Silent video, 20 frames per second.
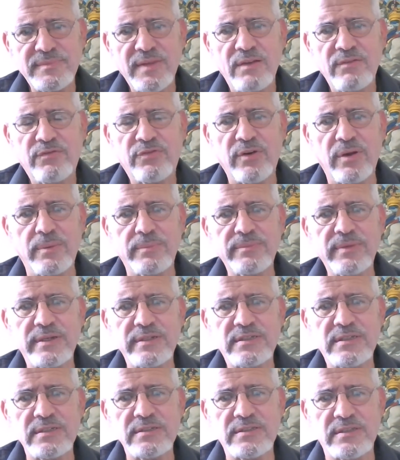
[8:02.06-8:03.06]
from
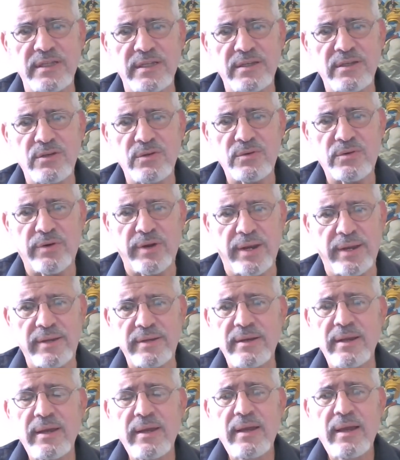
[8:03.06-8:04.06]
assisting
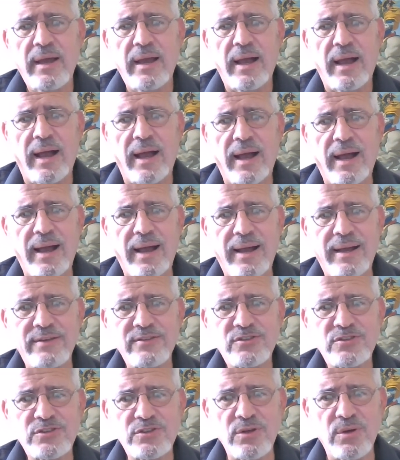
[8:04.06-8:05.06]
Ukraine.
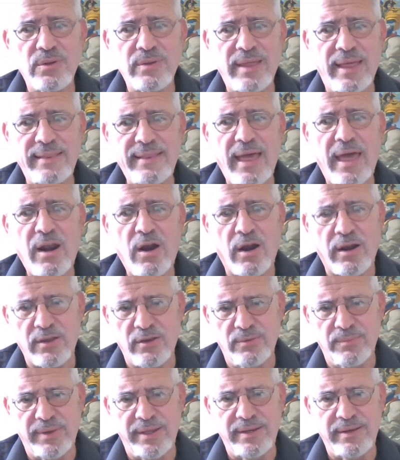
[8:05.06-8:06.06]
So that
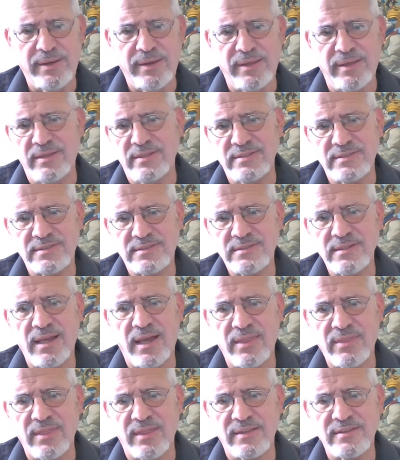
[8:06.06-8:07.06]
argument is,
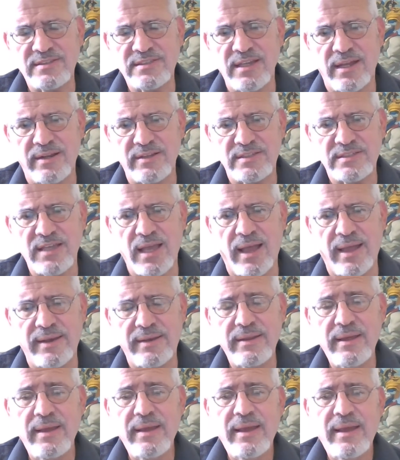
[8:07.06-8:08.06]
I think, set
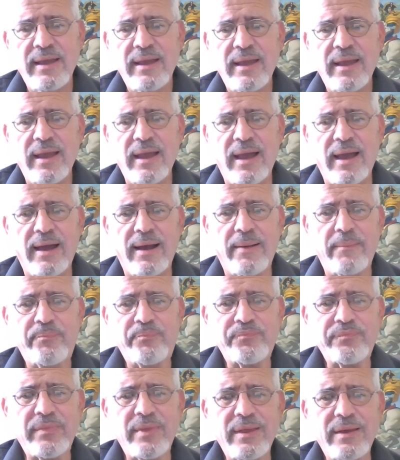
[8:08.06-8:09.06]
aside.
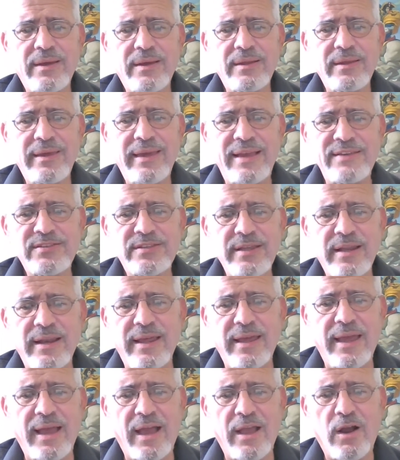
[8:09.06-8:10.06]

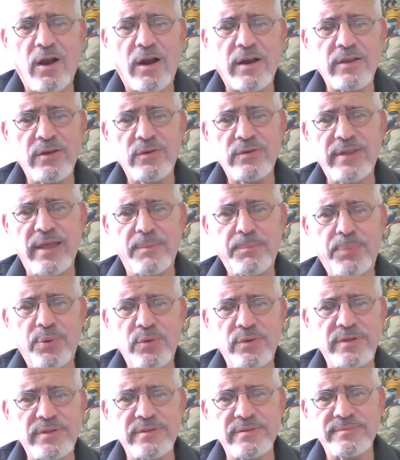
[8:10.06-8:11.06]
Yesterday, I argued that
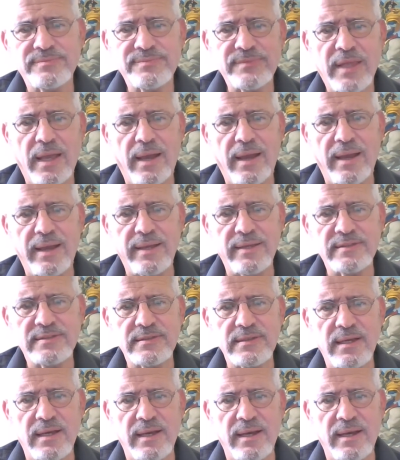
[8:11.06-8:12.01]
Putin is